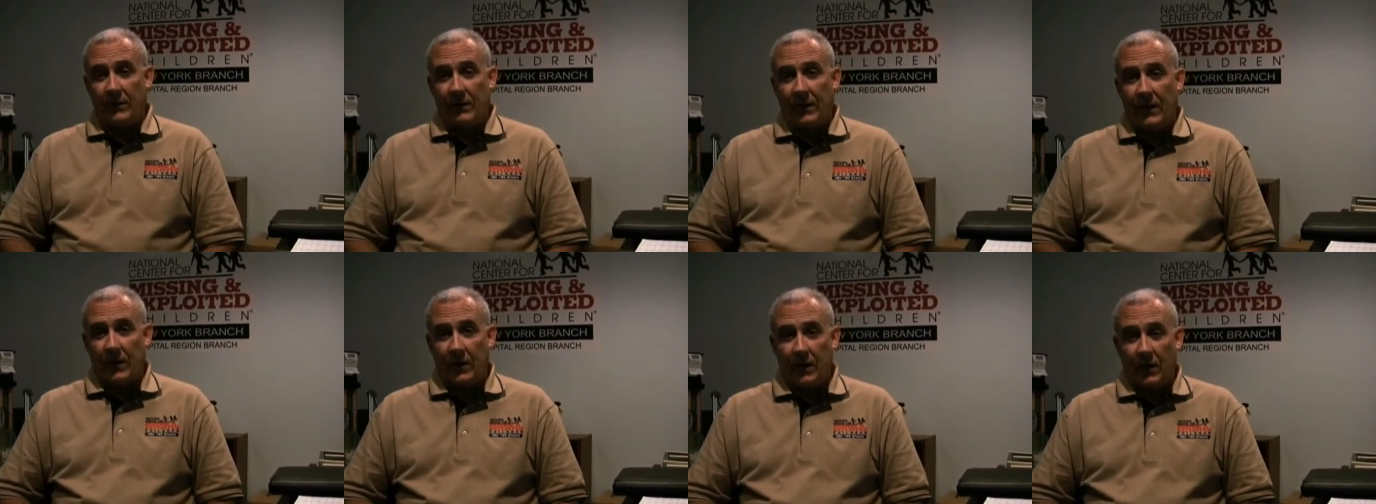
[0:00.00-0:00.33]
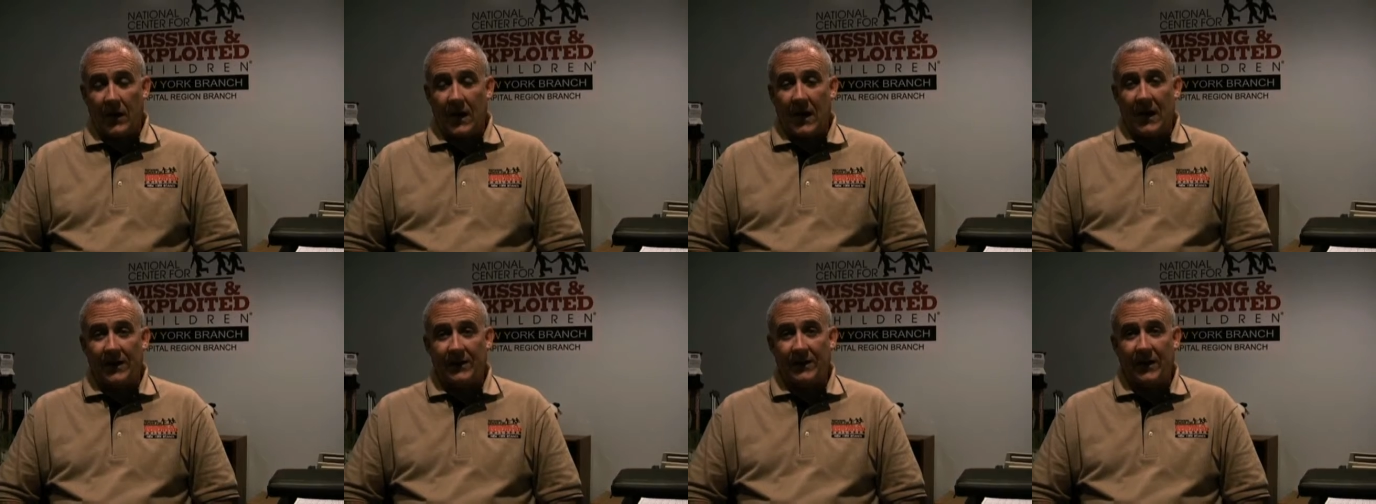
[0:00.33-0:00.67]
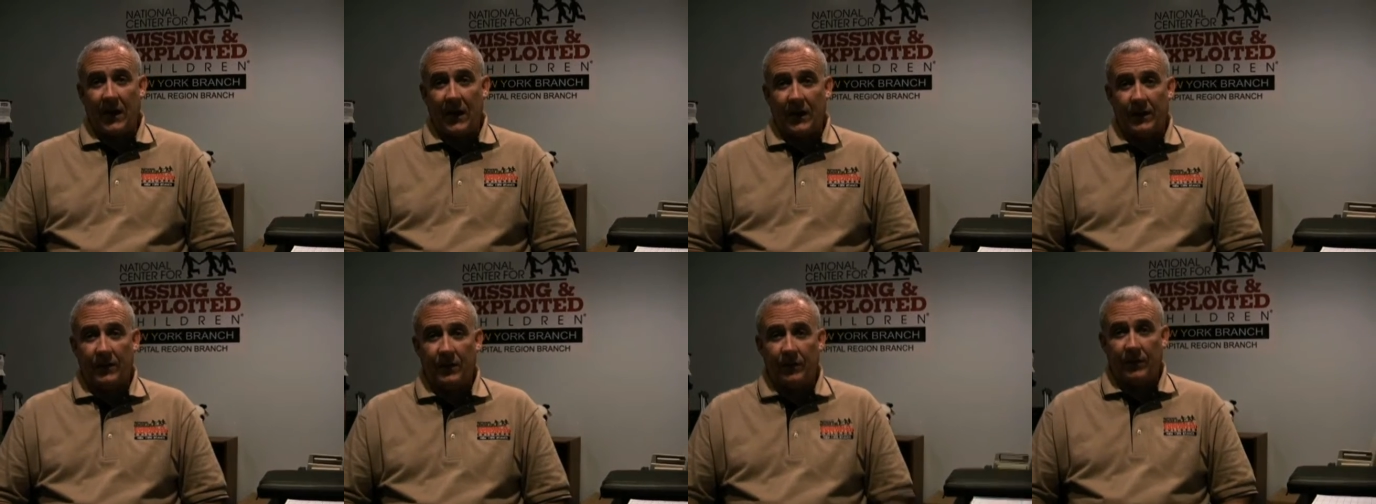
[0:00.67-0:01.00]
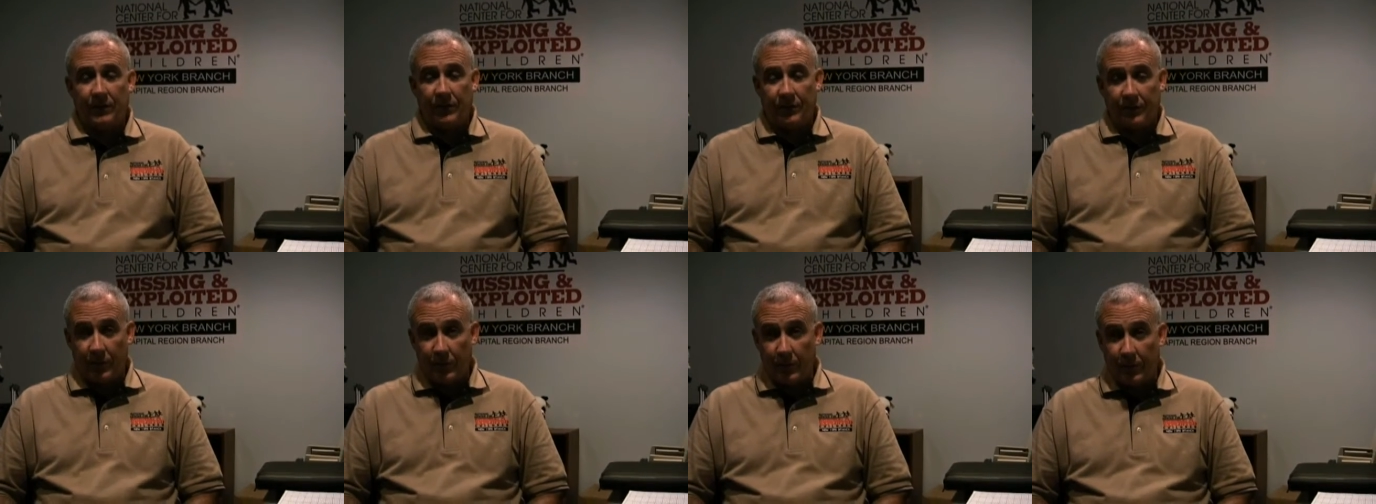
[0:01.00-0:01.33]
they could contact us
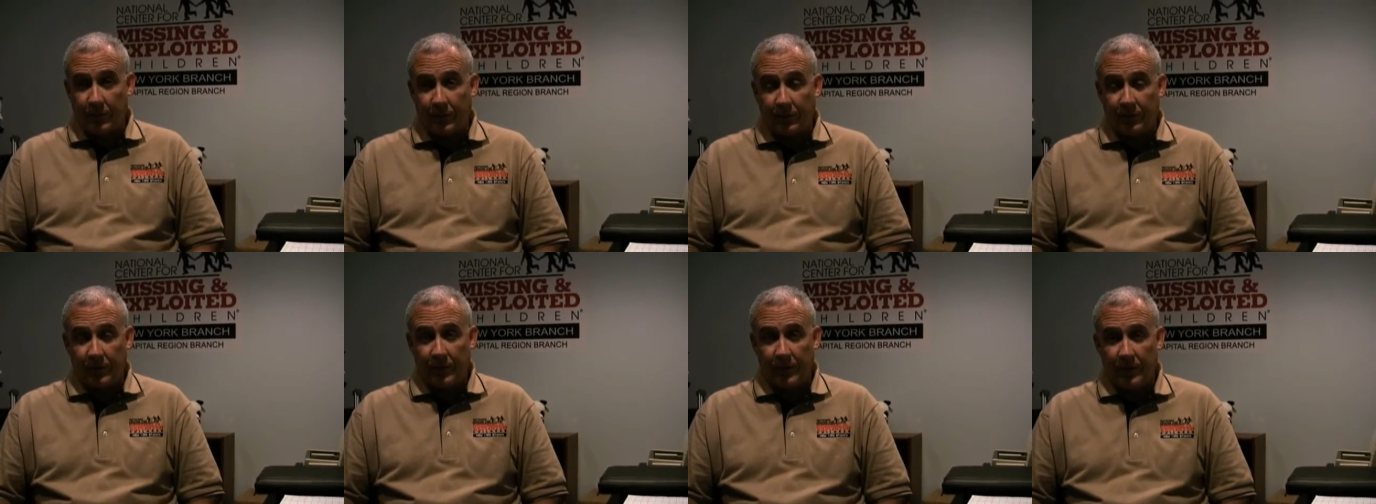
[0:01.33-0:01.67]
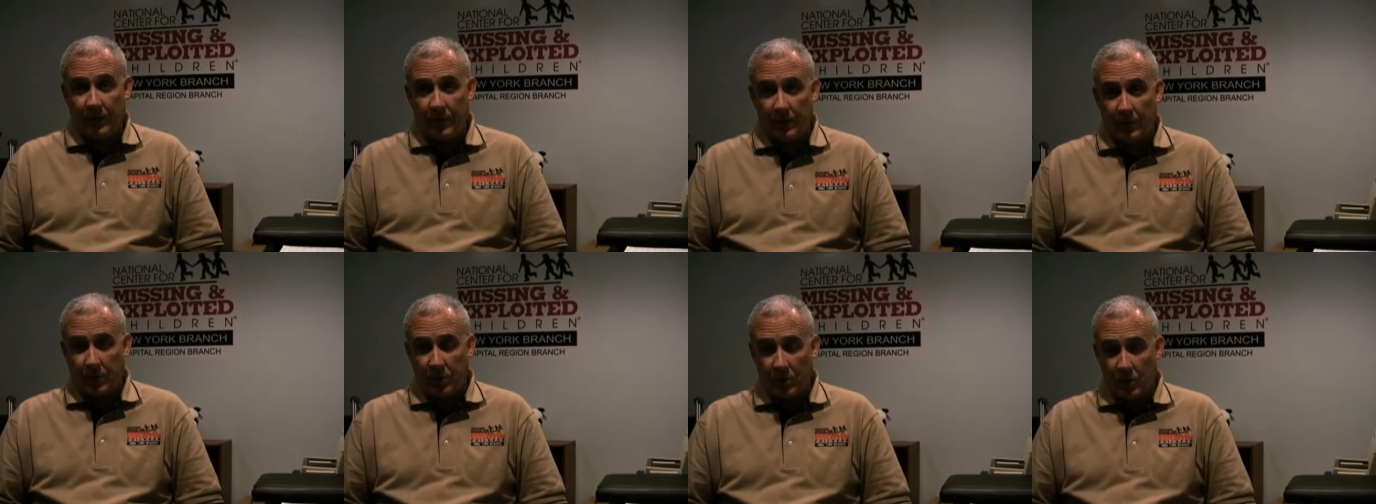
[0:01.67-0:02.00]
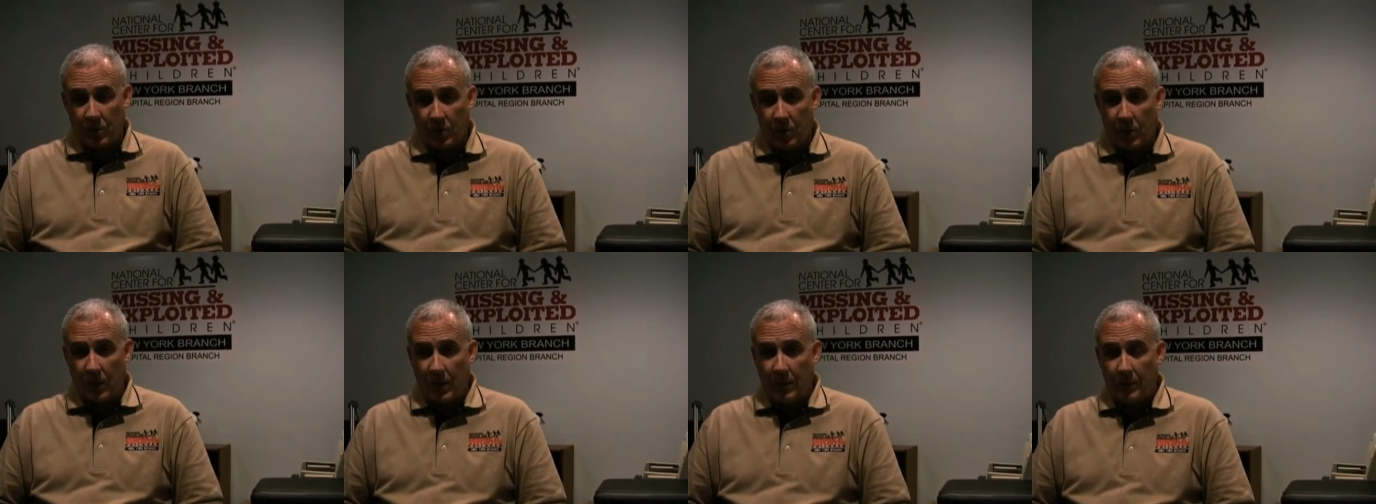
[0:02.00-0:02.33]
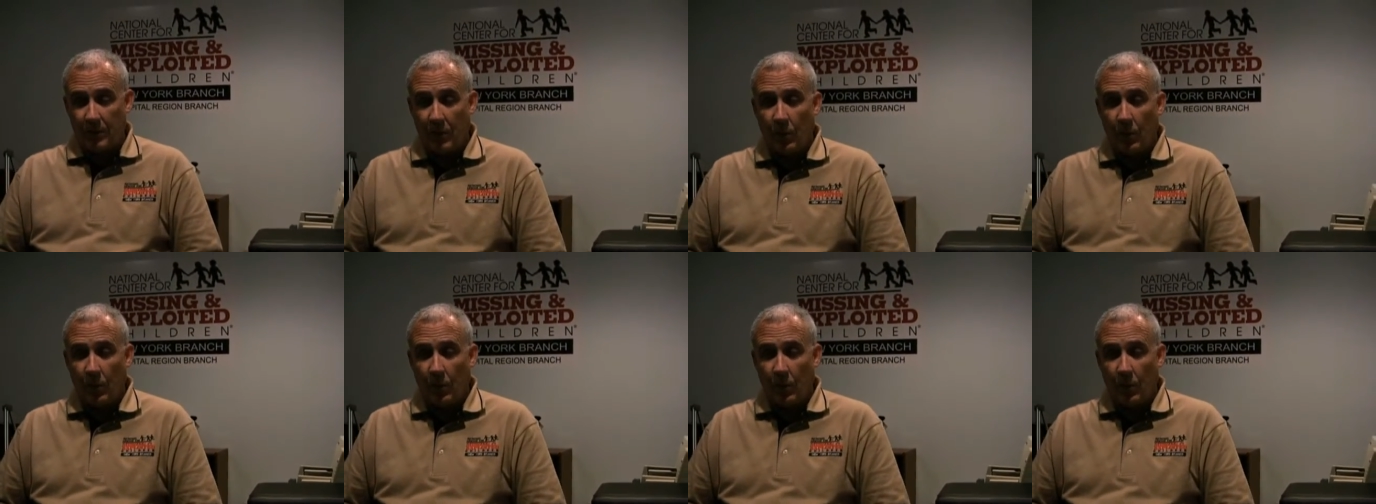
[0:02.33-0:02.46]
if they're interested in a program.